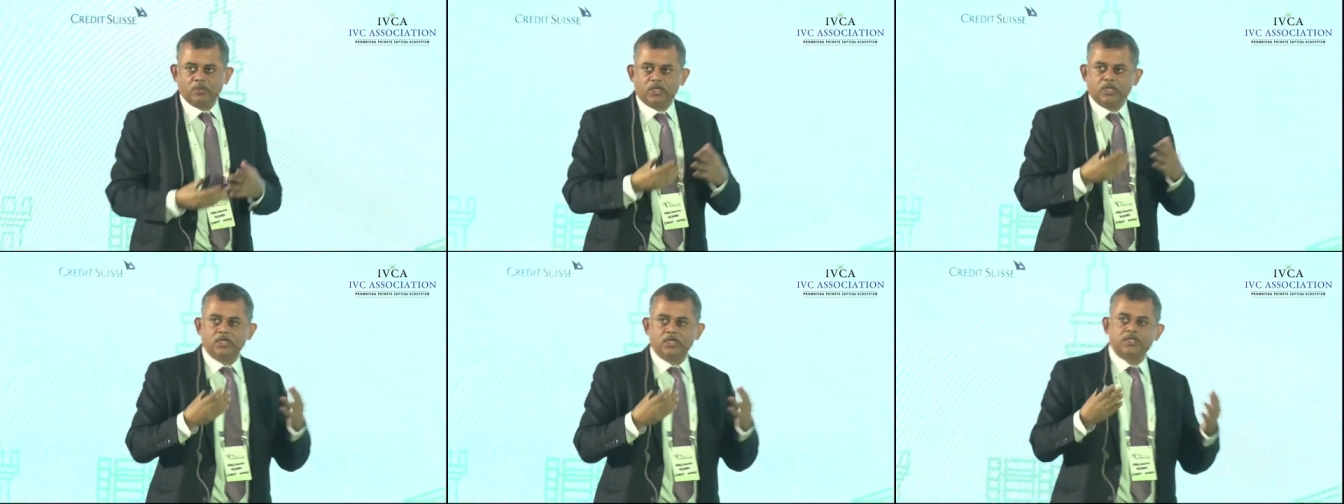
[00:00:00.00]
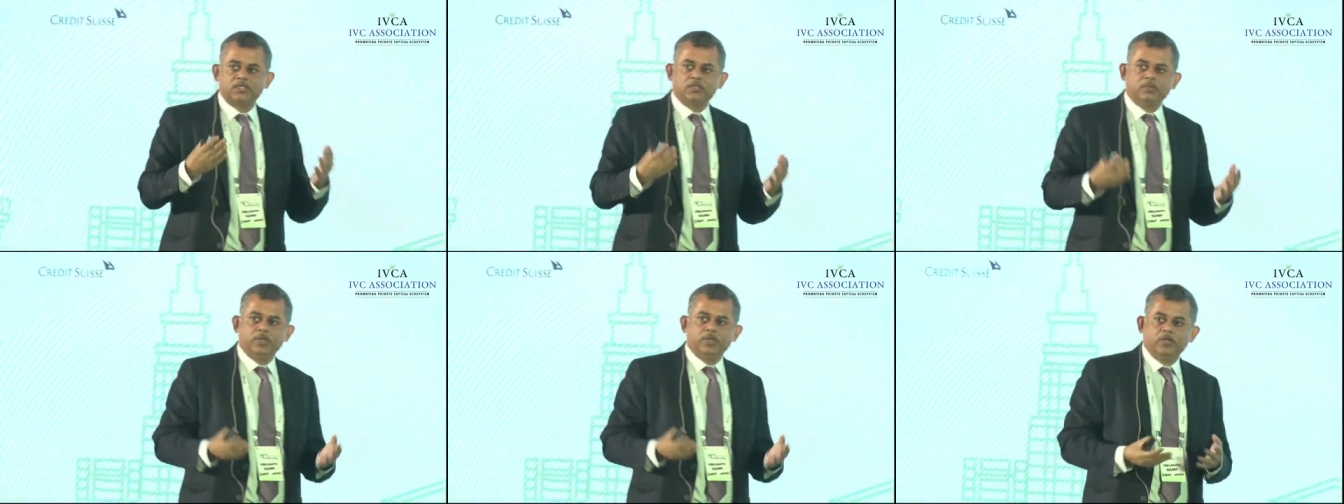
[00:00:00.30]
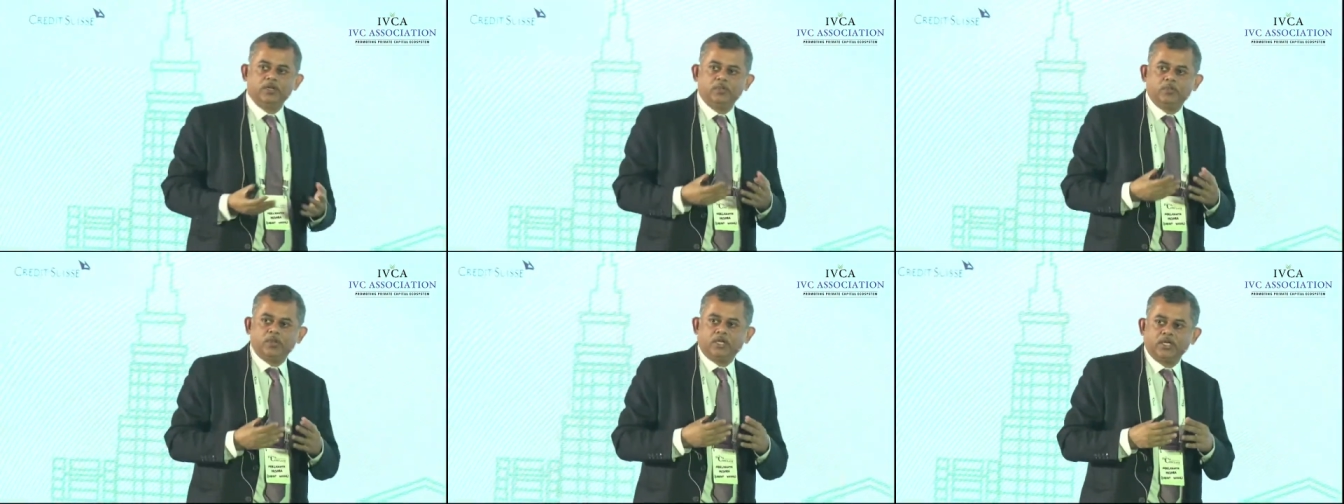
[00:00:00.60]
e-way
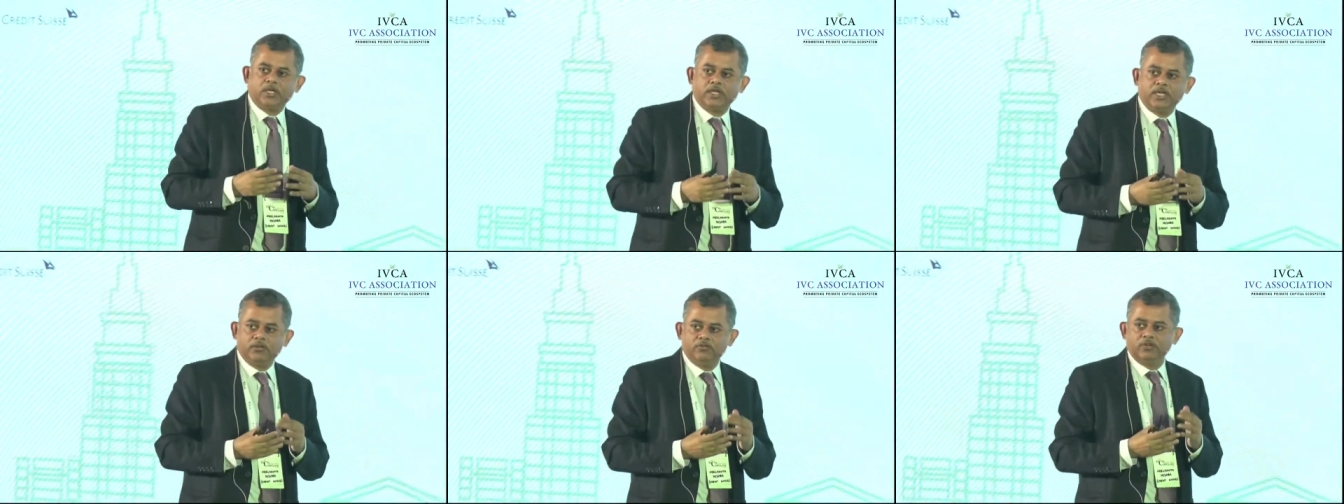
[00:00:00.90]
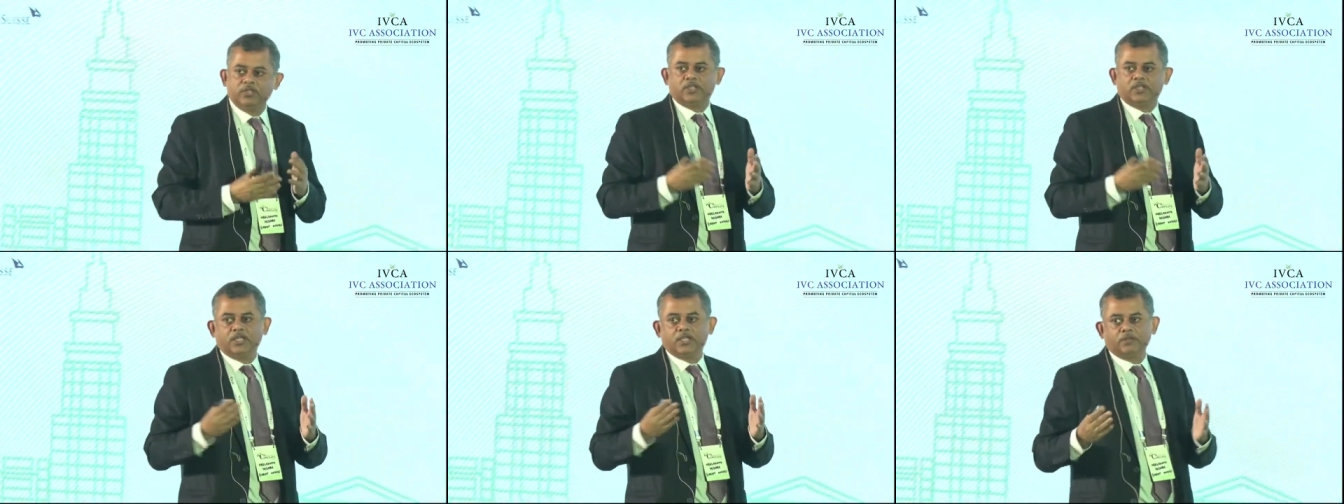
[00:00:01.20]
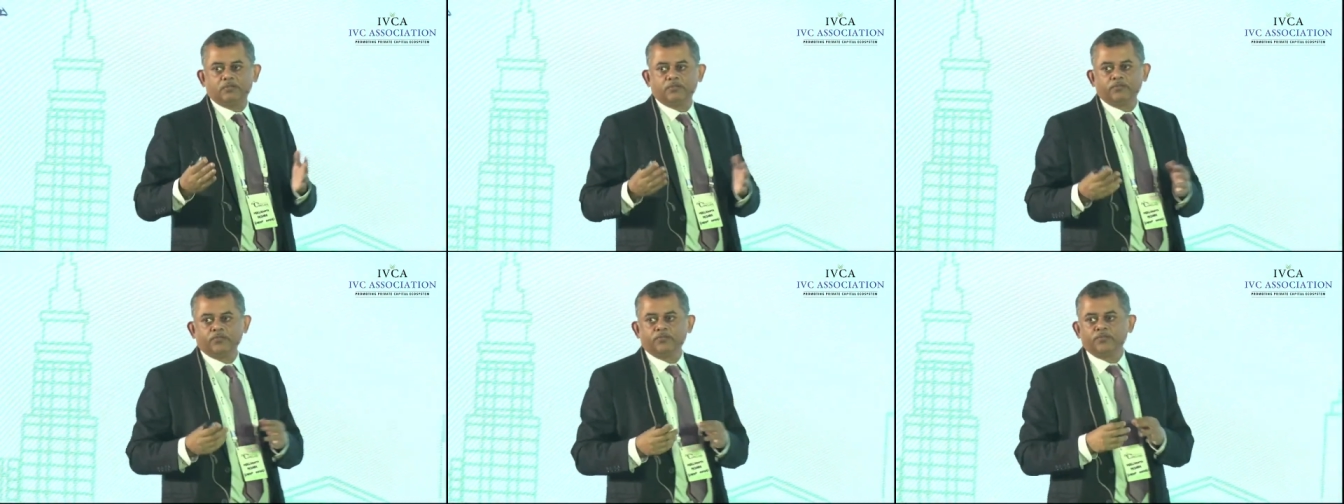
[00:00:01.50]
bills, for rail
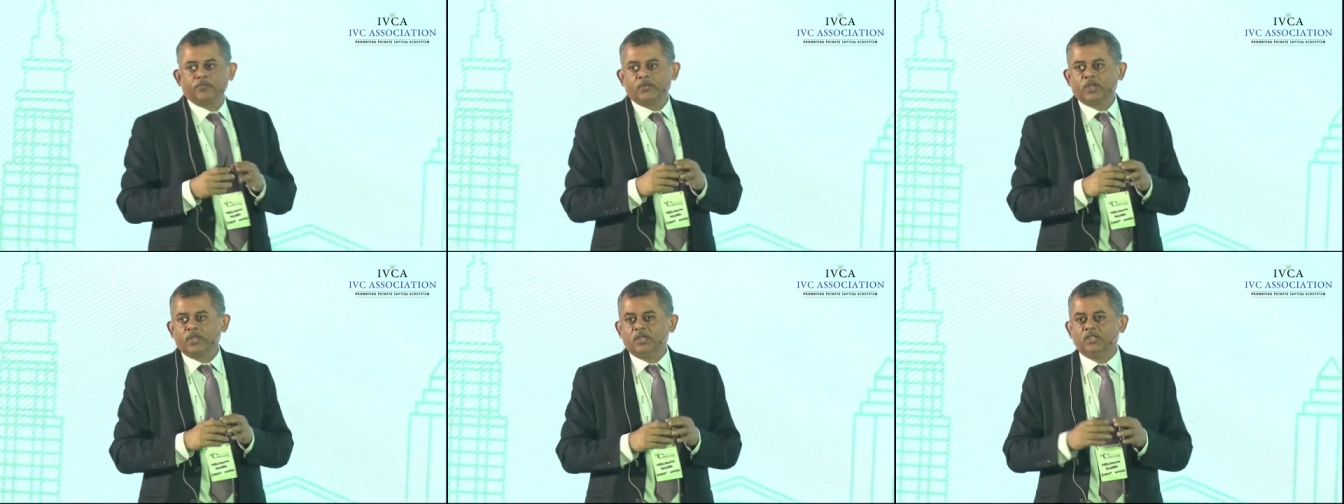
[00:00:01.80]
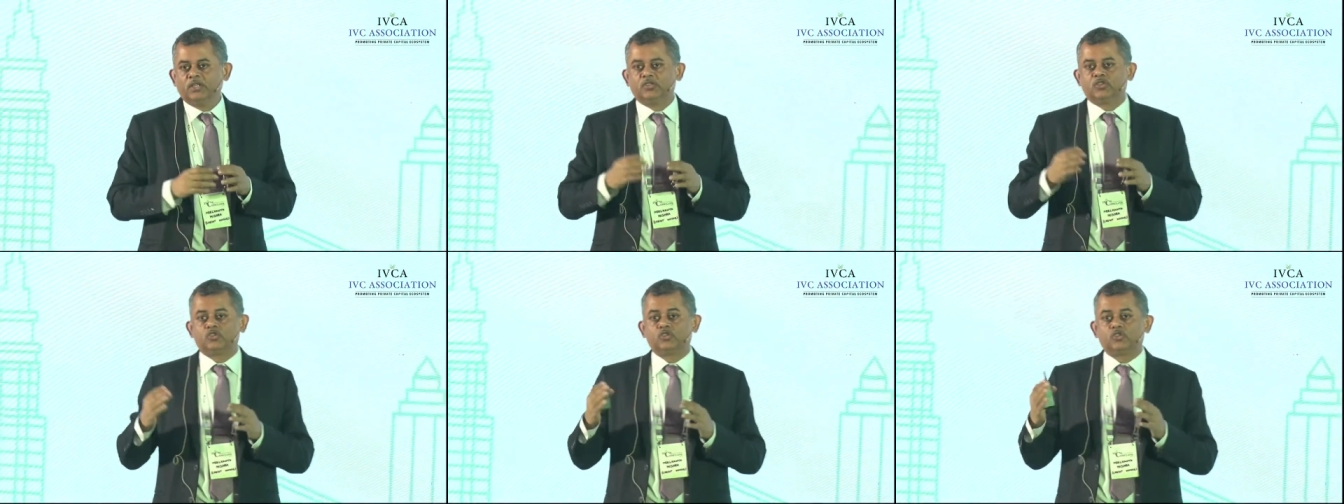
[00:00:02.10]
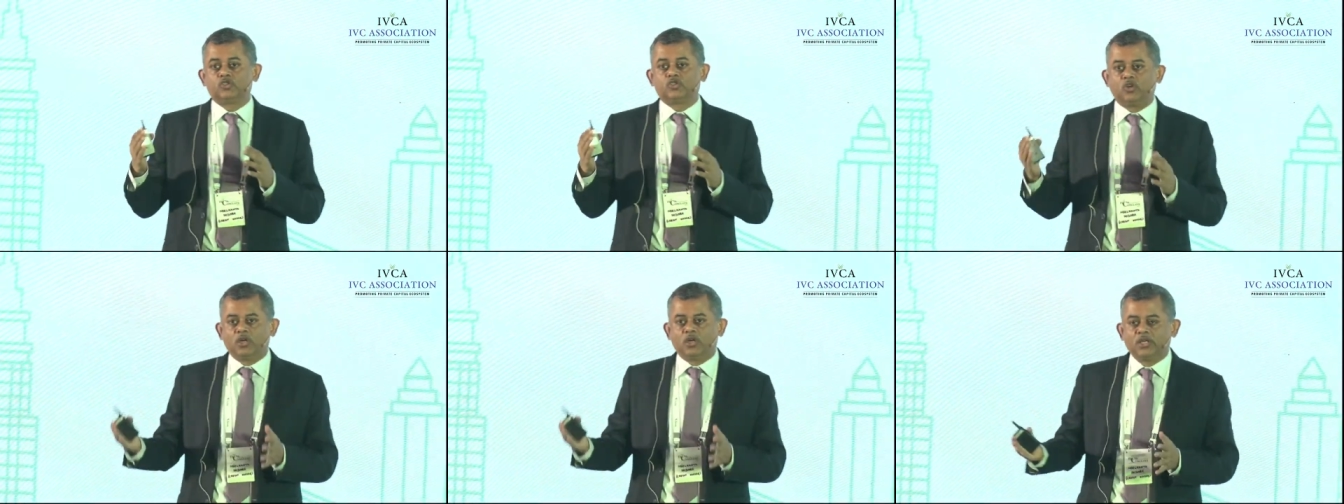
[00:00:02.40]
freight, for four-wheeler
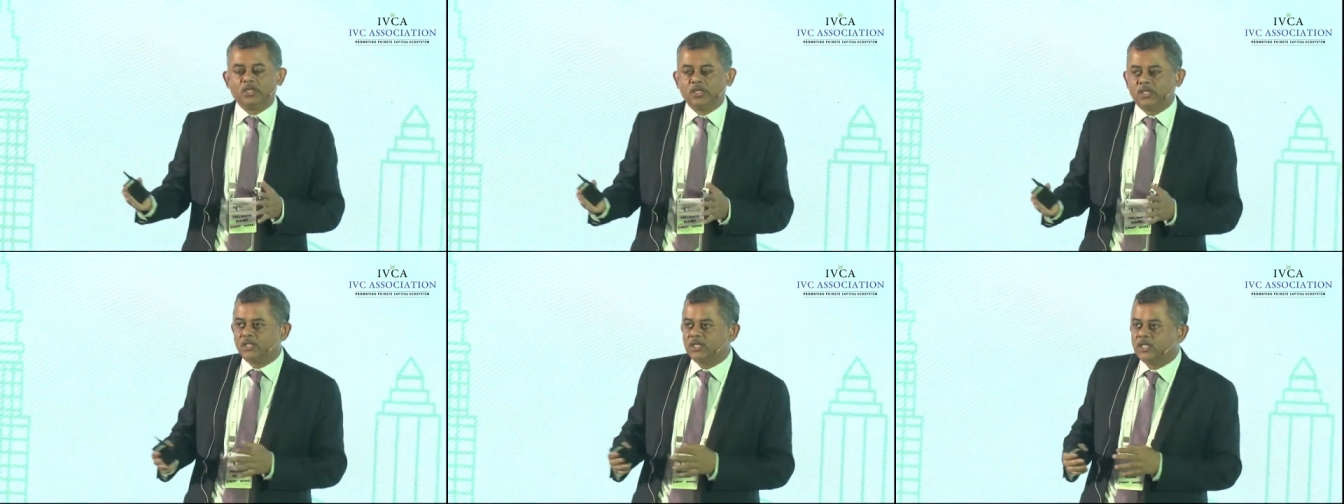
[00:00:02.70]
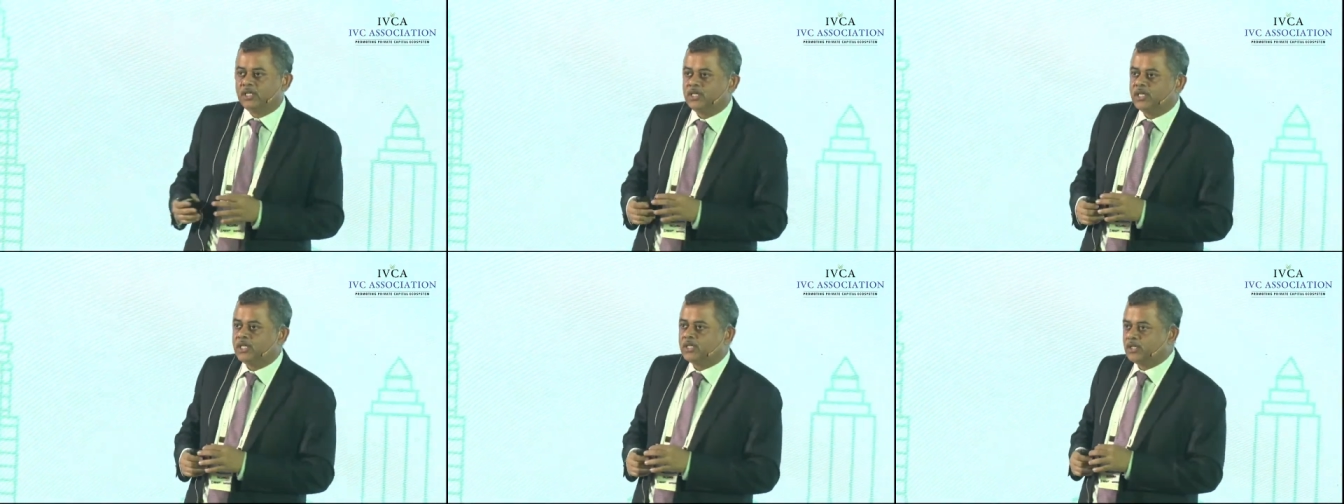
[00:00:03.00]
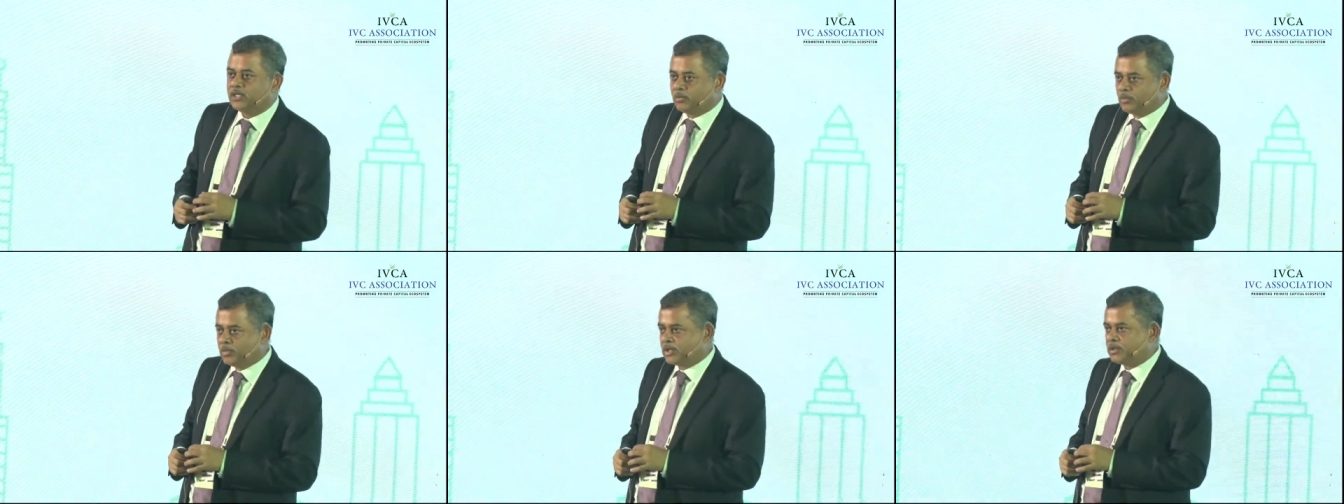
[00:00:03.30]
sales, for steel
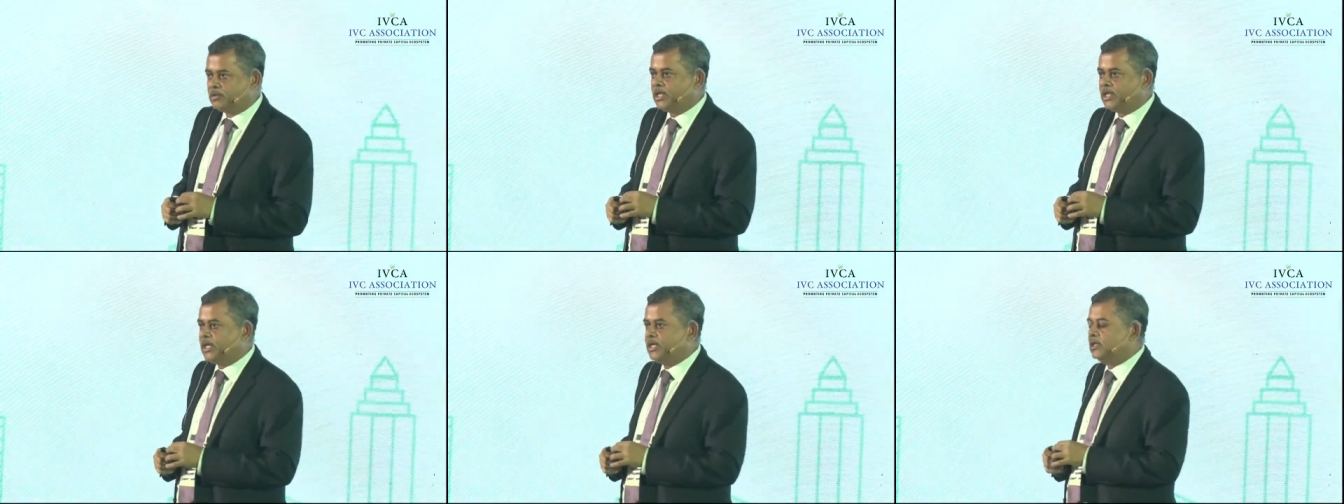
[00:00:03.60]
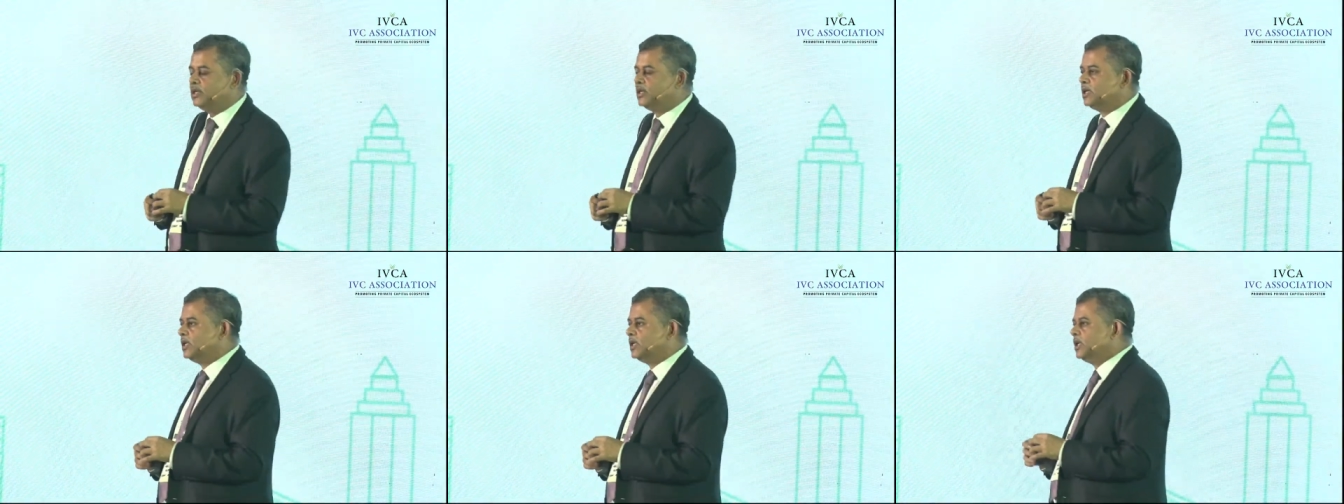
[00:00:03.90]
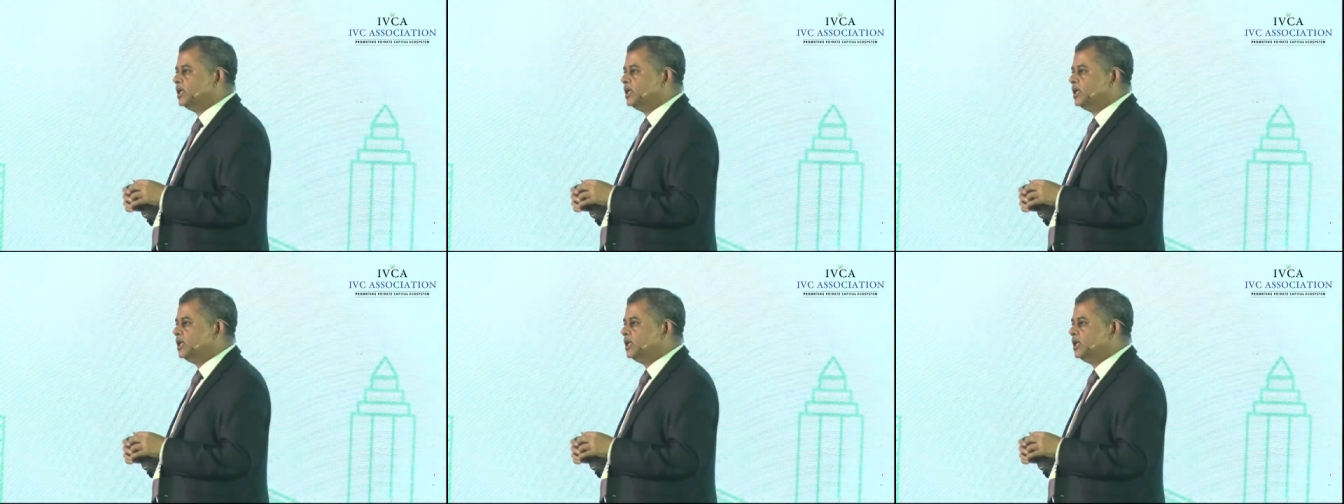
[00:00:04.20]
demand, cement demand,